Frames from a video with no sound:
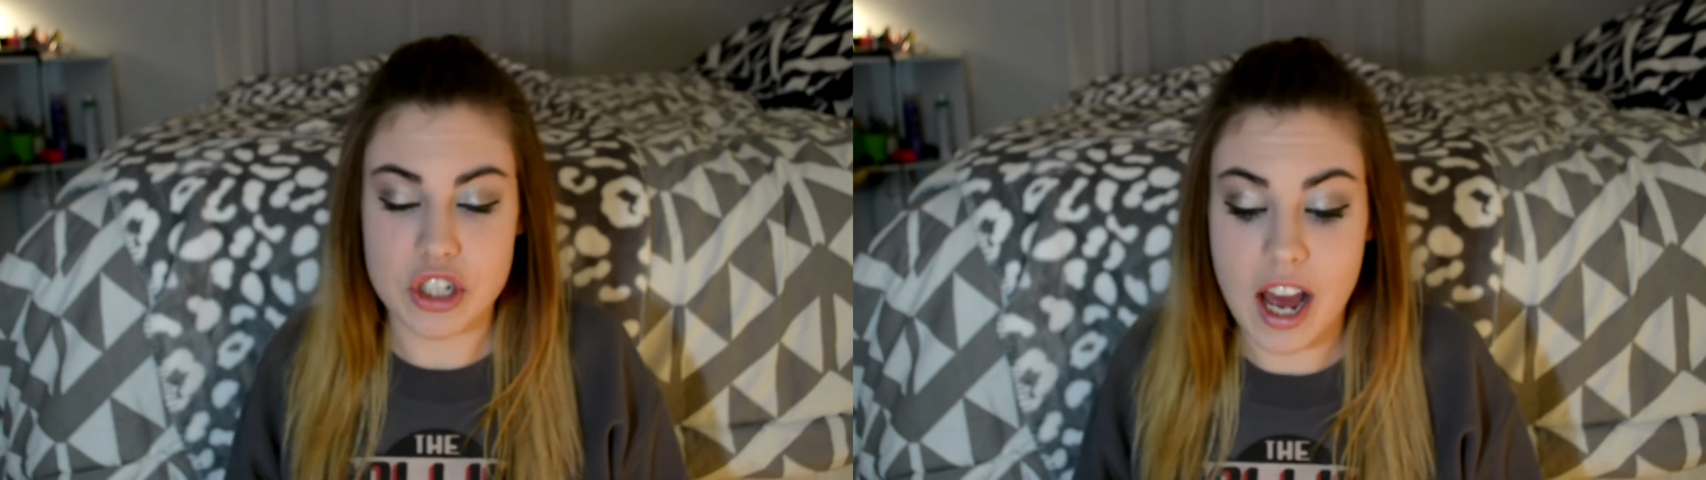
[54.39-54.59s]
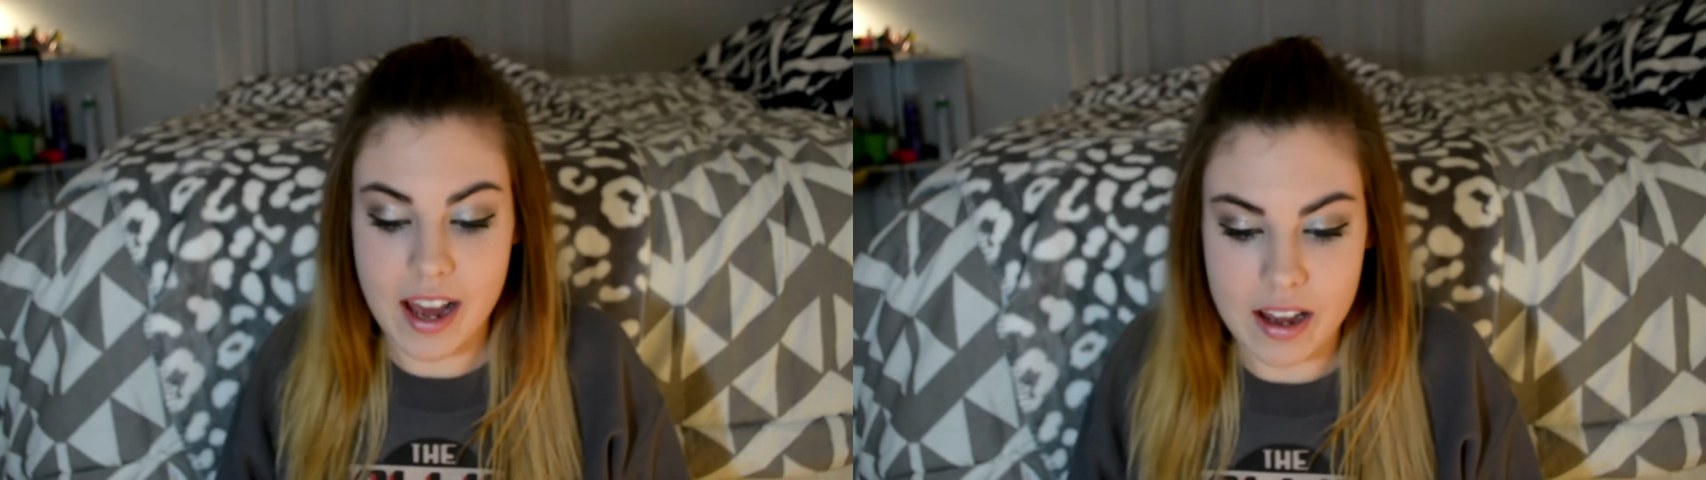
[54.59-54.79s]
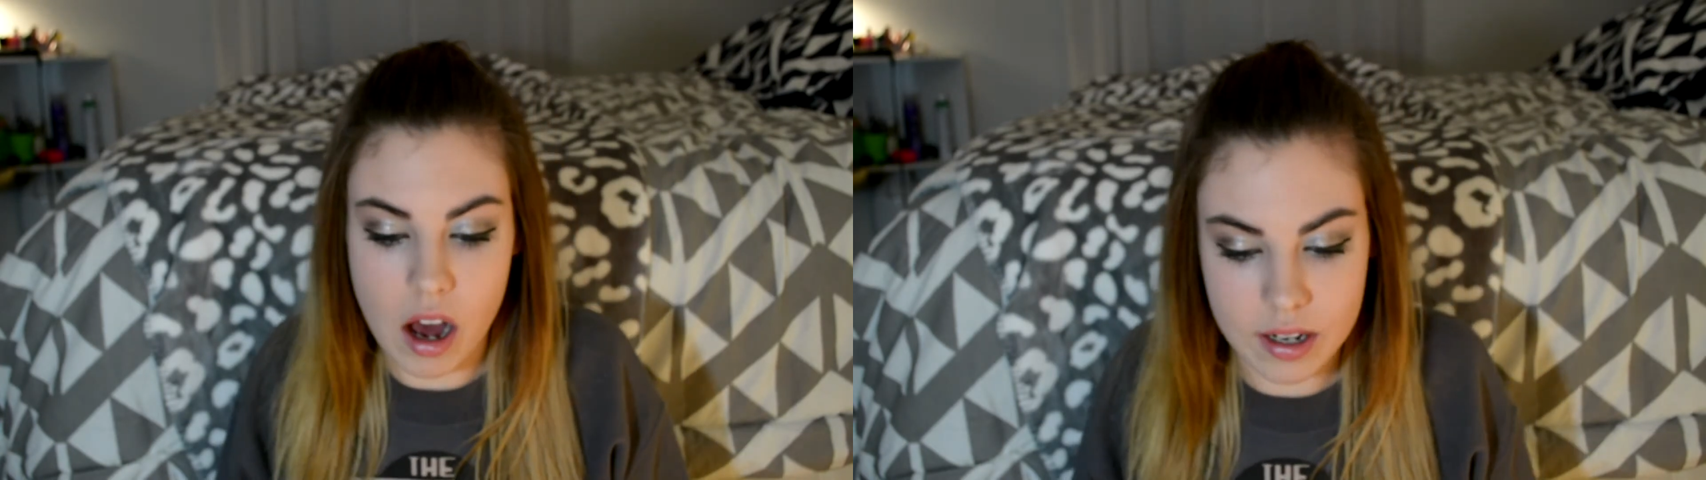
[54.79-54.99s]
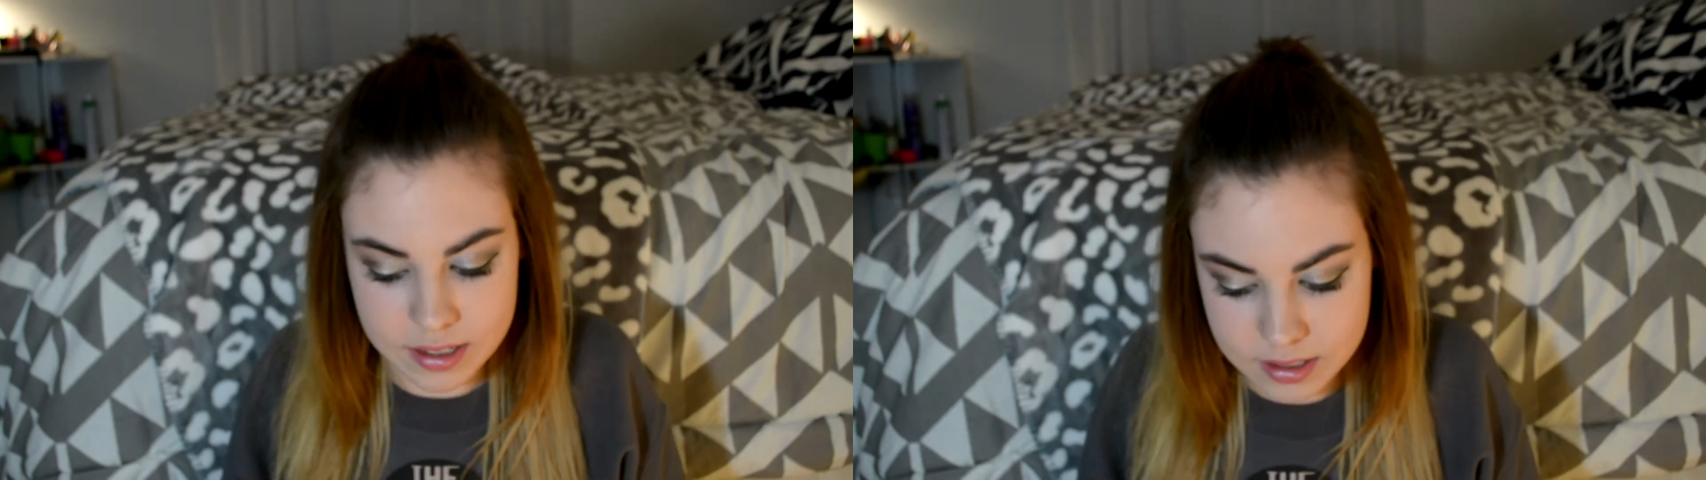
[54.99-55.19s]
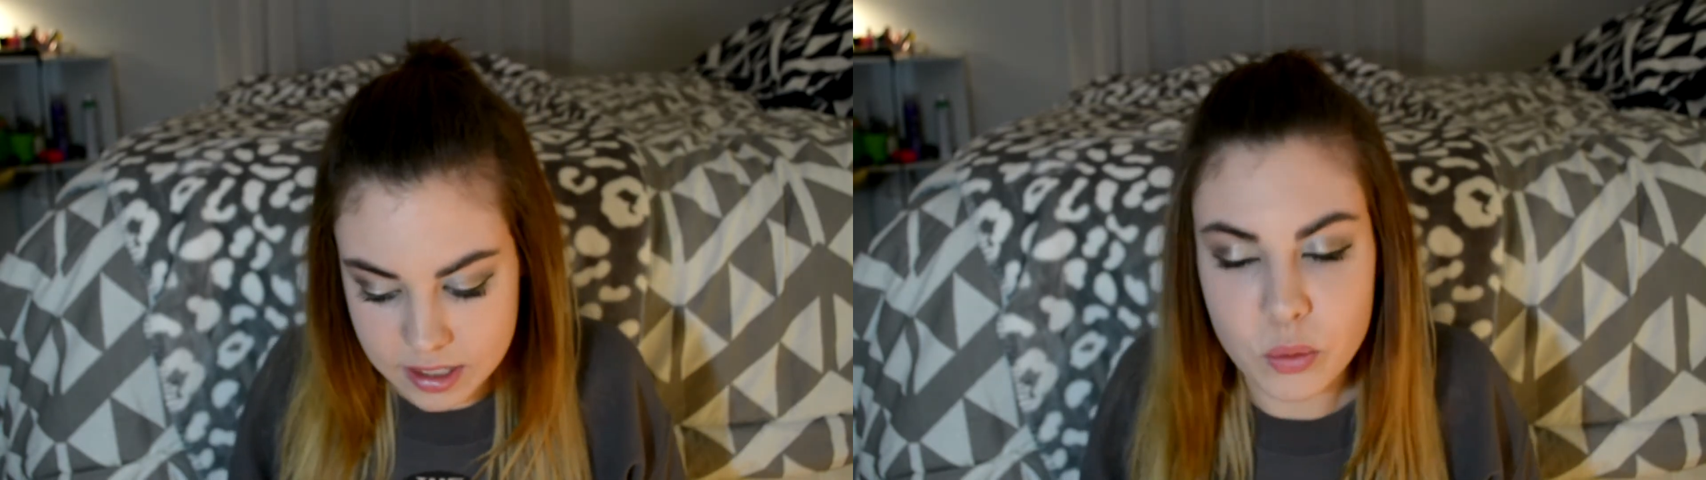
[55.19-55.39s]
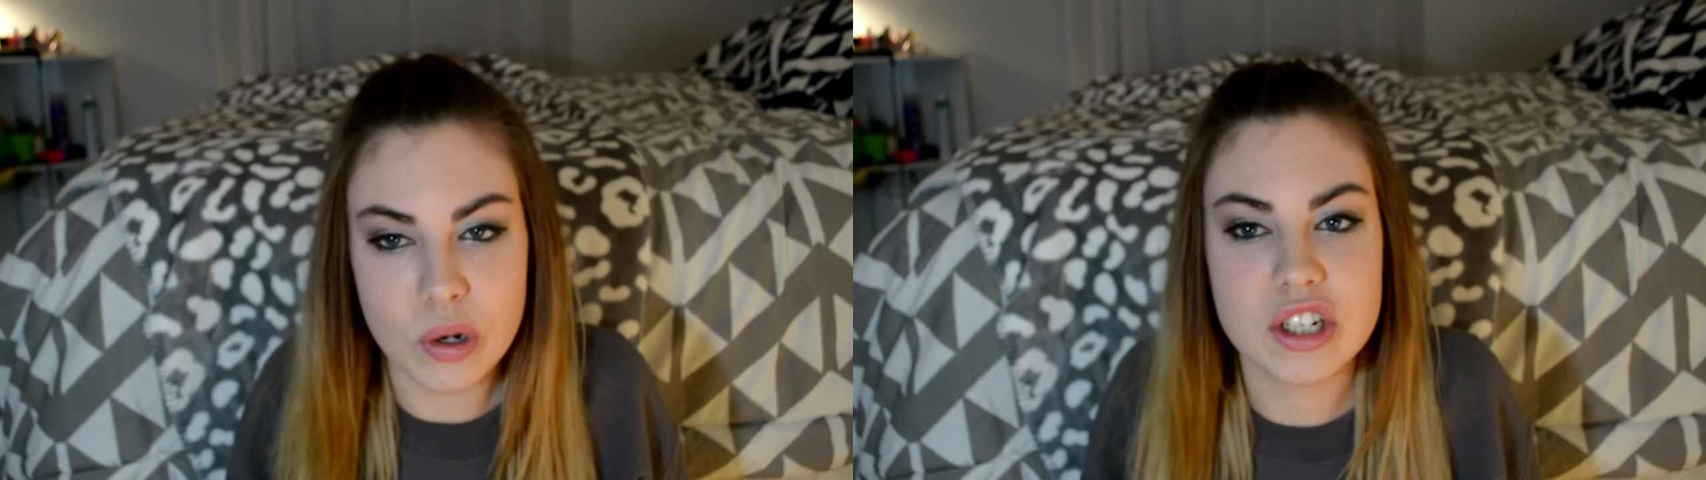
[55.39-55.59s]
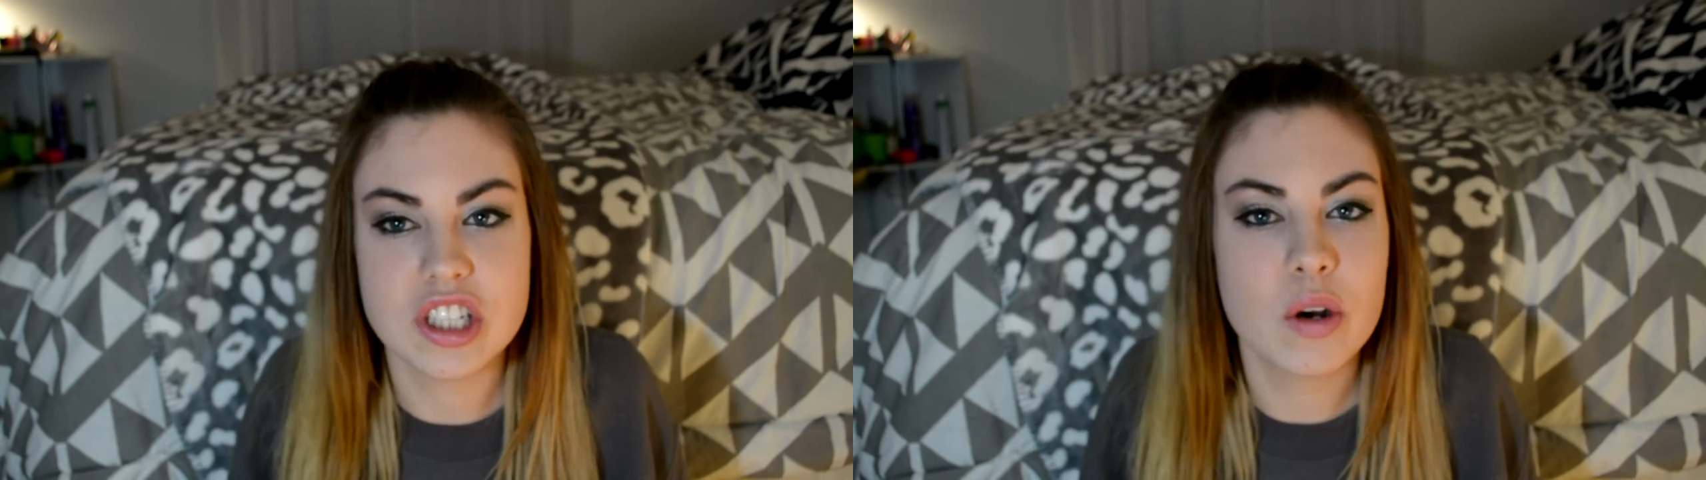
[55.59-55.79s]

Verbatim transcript: I honestly wish